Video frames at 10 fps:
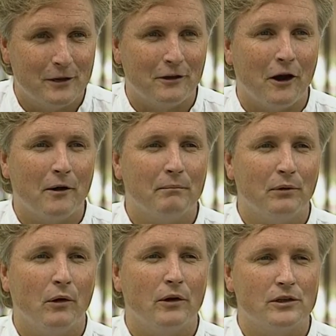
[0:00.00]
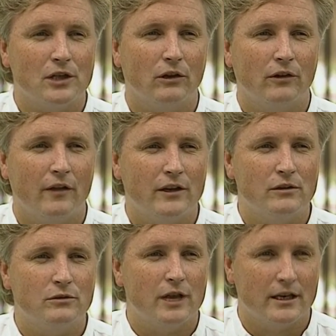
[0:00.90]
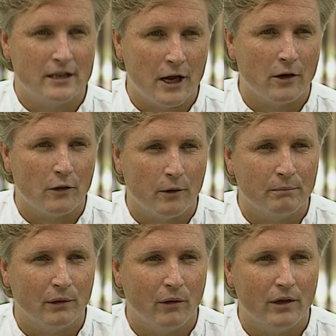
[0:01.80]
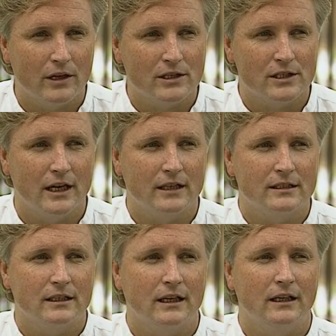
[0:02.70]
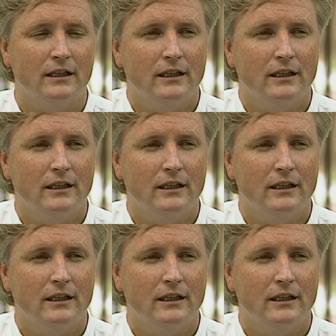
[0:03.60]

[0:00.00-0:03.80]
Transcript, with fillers: There are employers out there that do take care of their employees, that, uh,